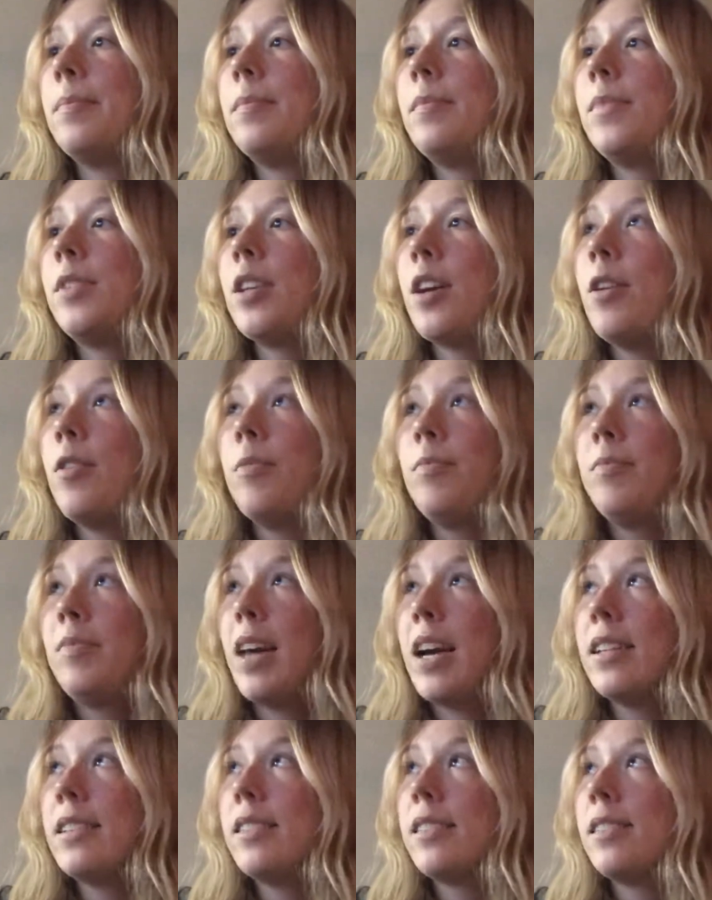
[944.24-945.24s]
So
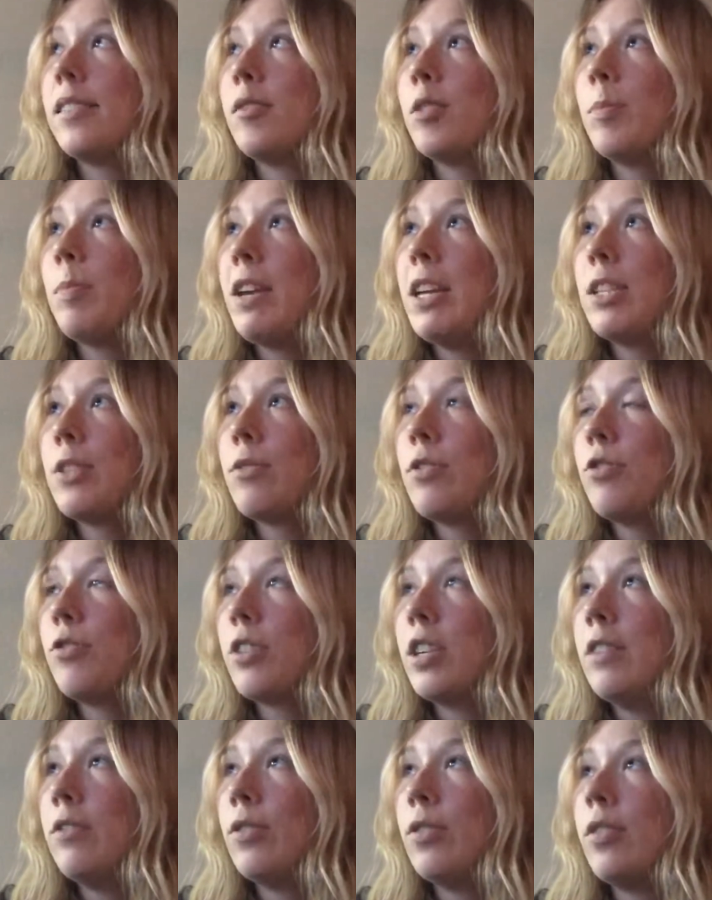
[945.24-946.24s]
that's spaced
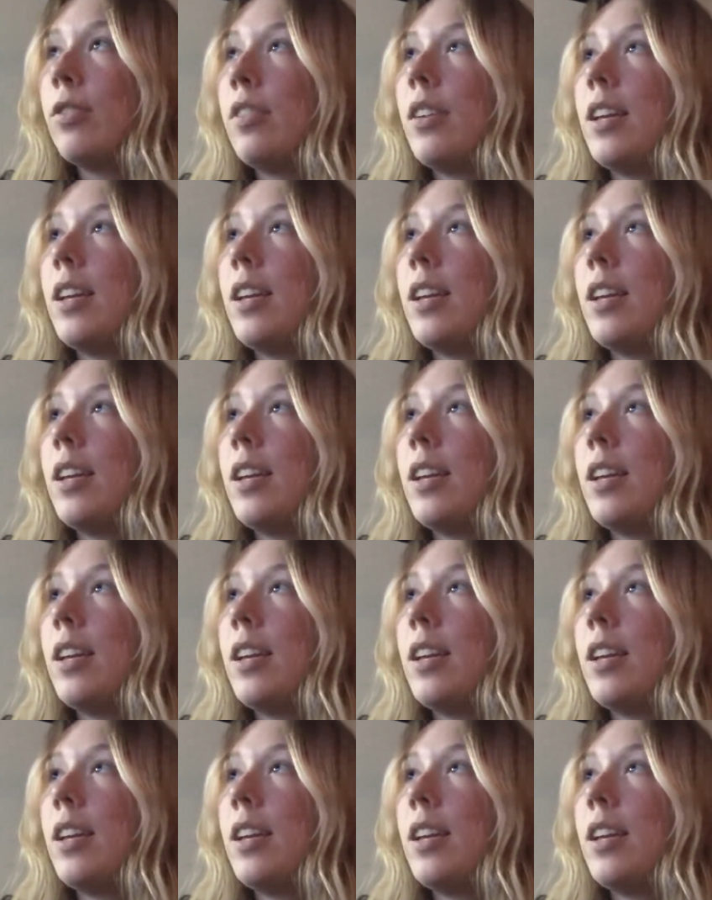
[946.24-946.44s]
retrieval,